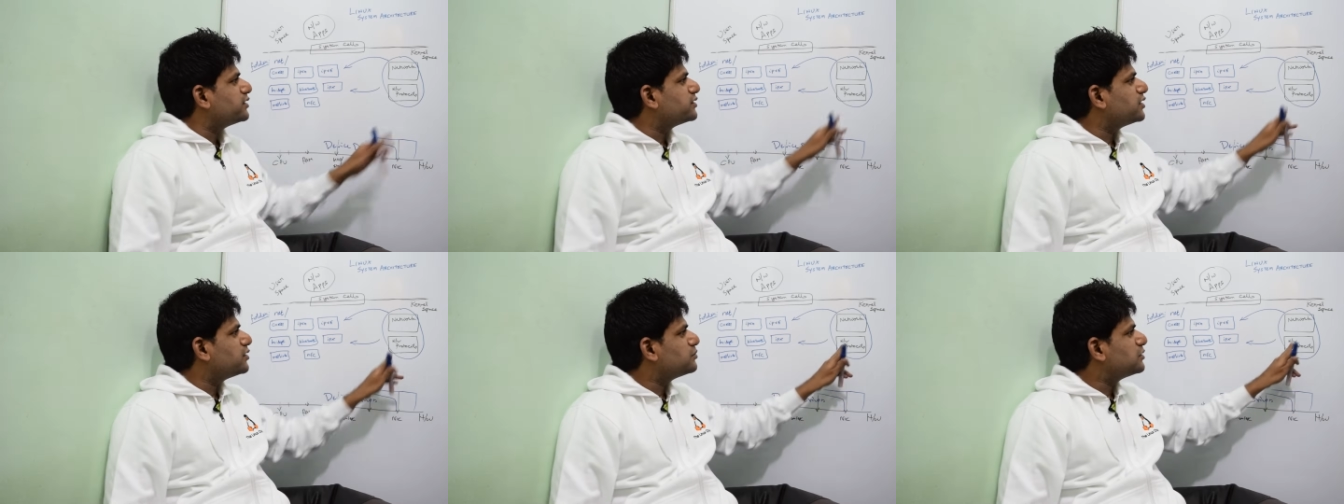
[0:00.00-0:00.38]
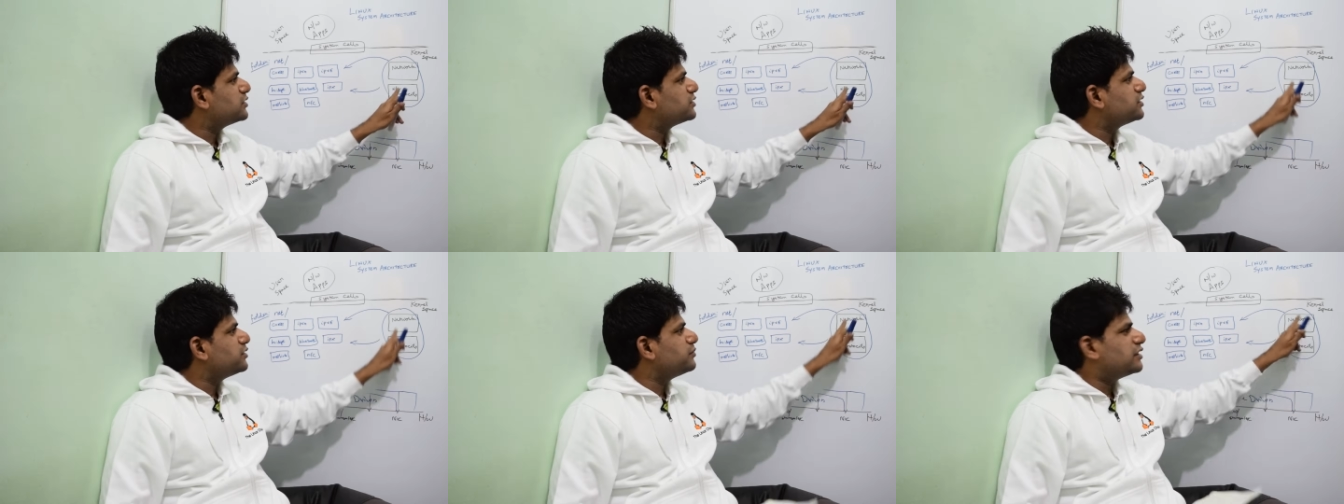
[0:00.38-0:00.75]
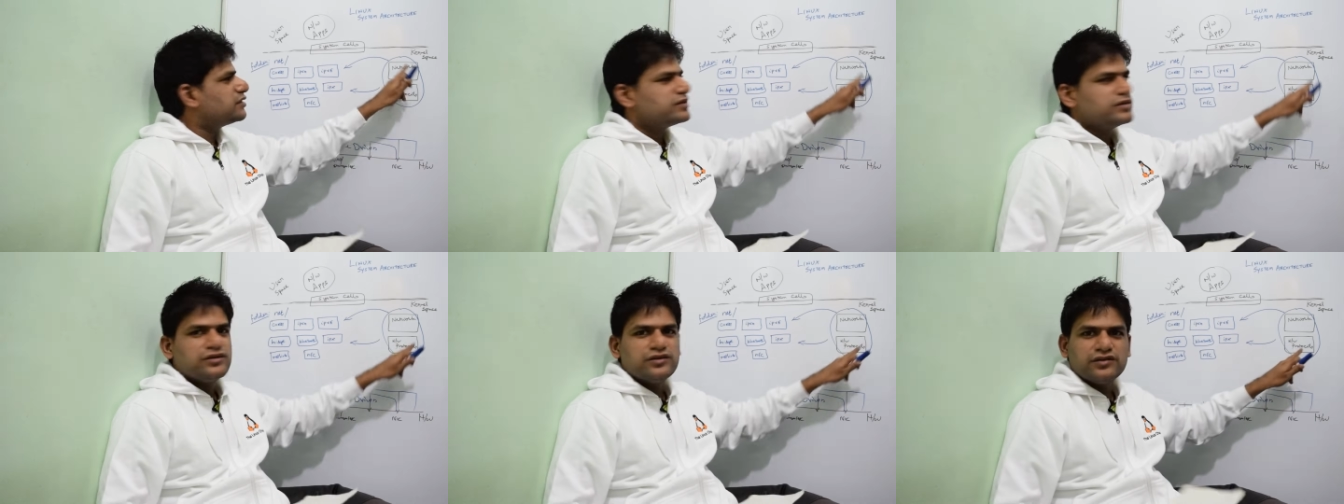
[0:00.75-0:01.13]
subsystem
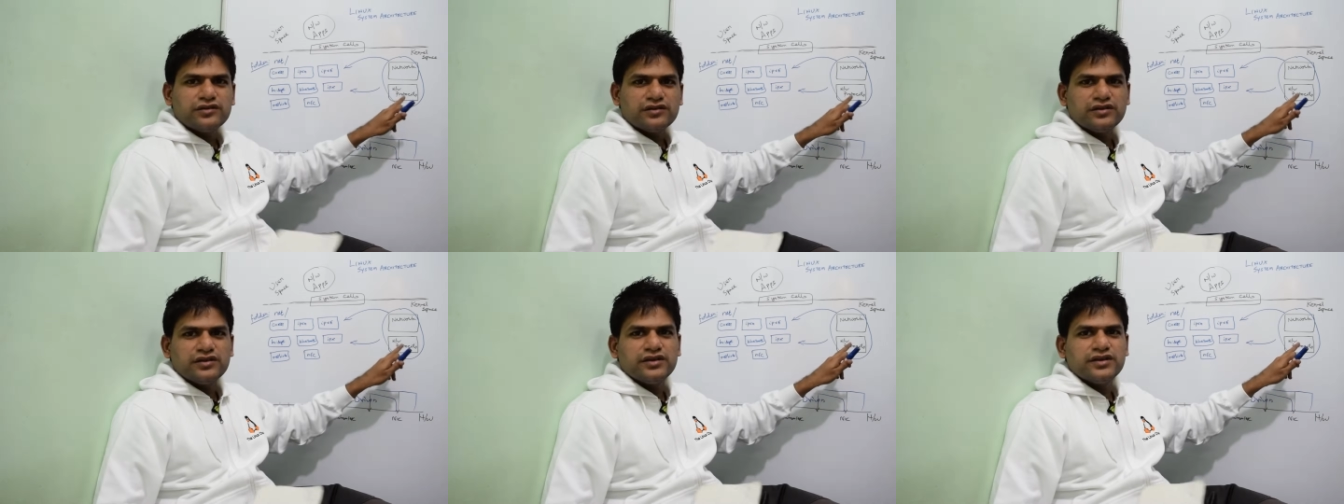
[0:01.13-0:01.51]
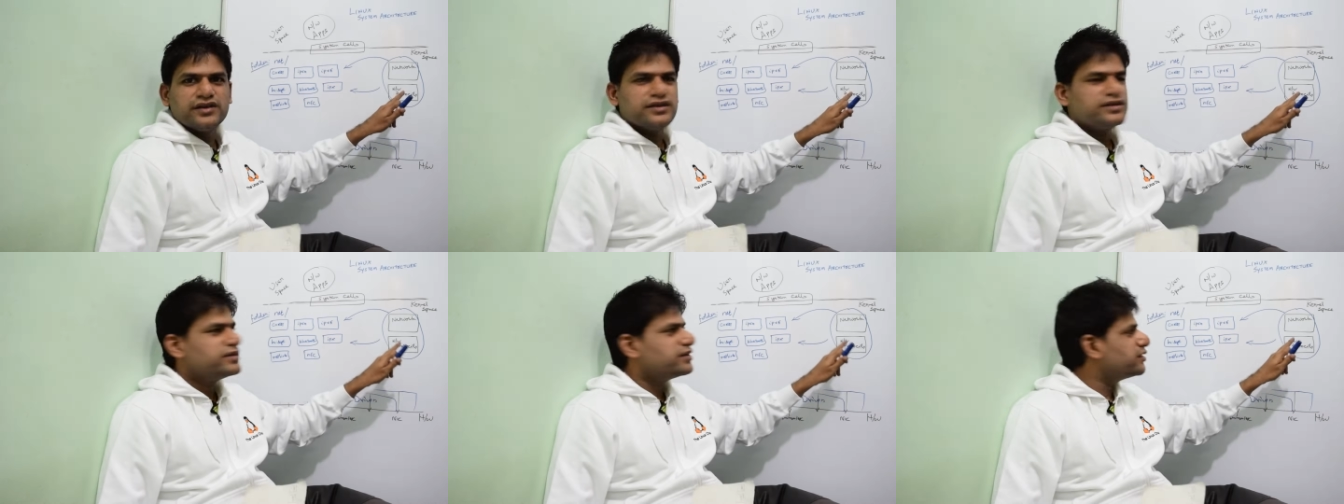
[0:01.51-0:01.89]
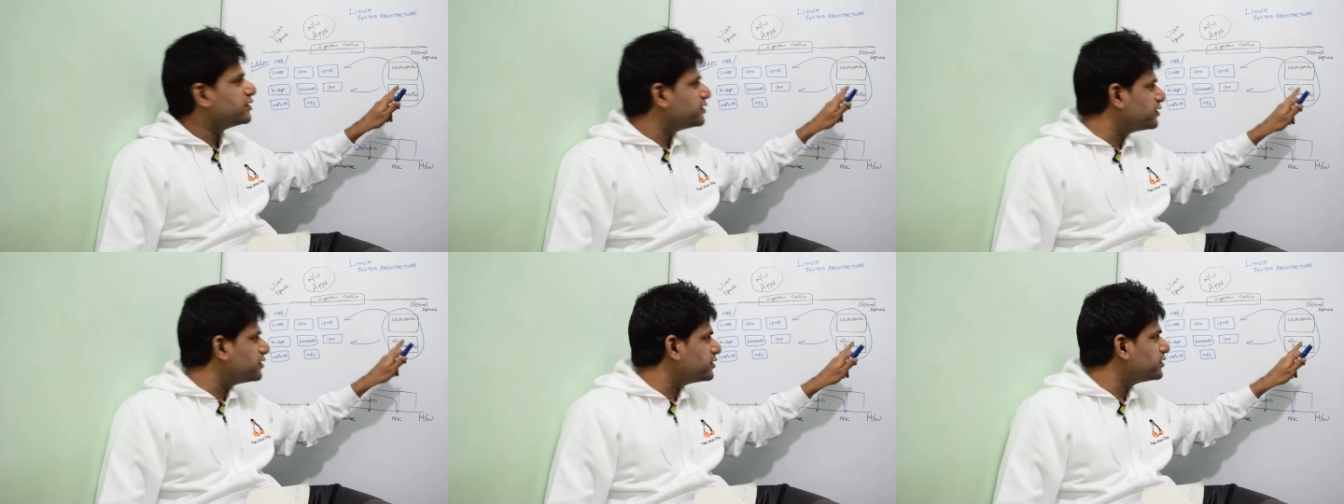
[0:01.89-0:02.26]
as a whole,
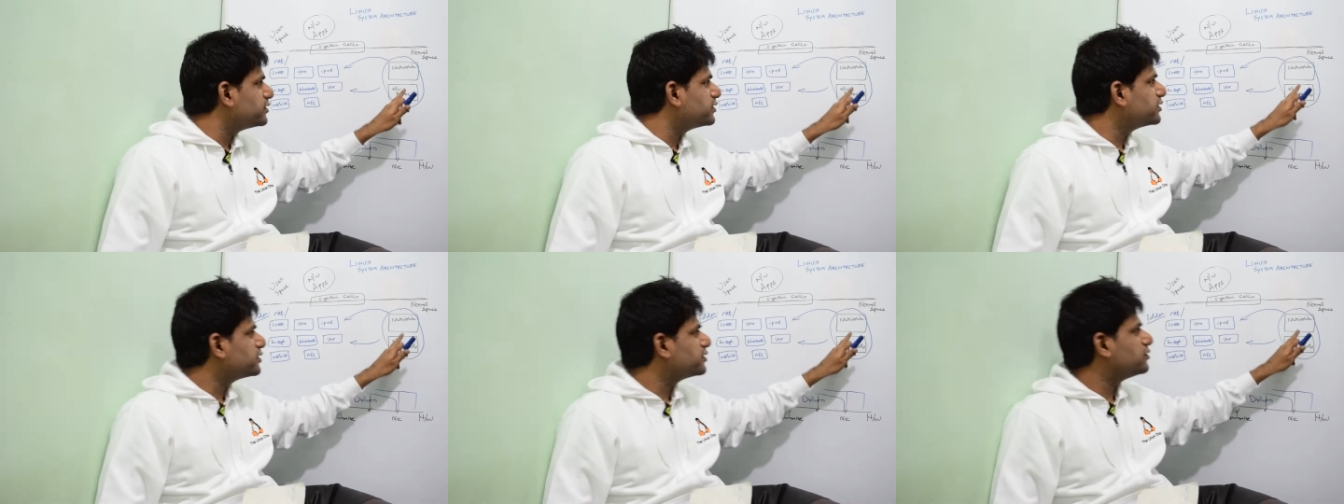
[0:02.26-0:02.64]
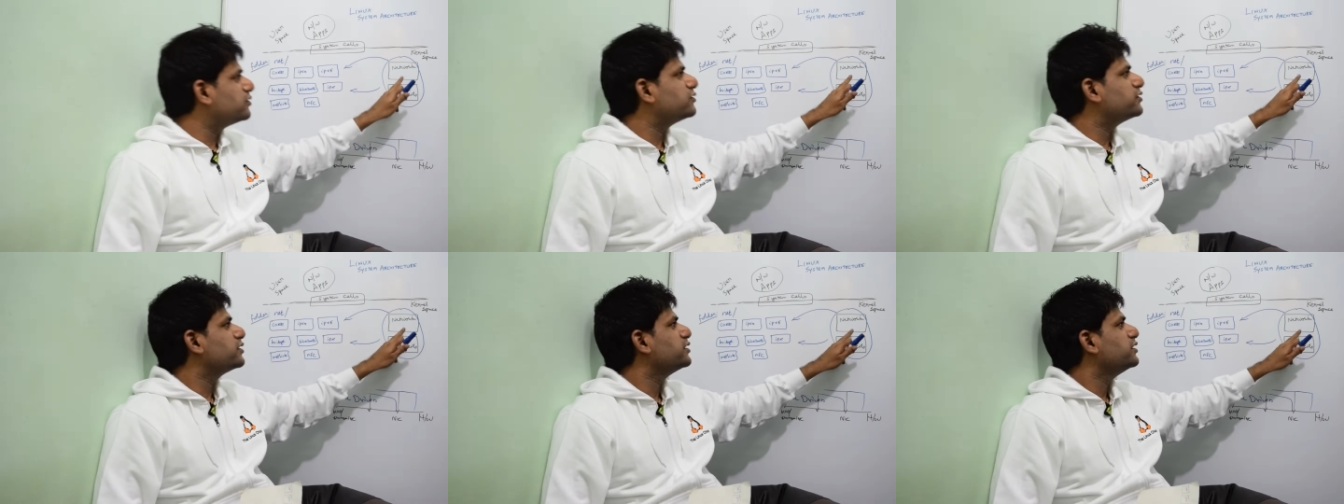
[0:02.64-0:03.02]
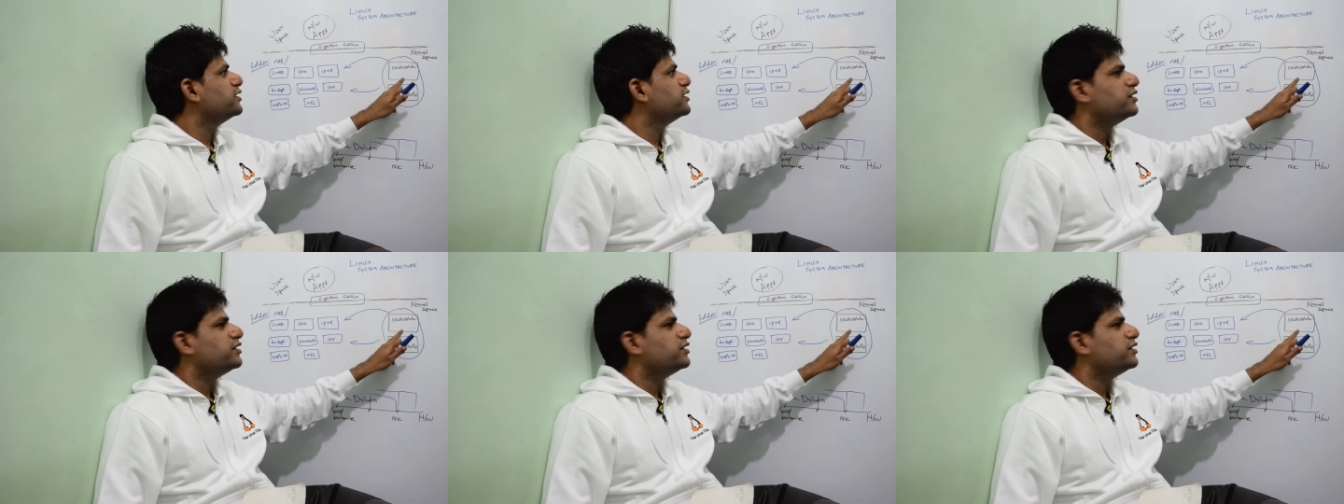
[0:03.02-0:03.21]
inside this code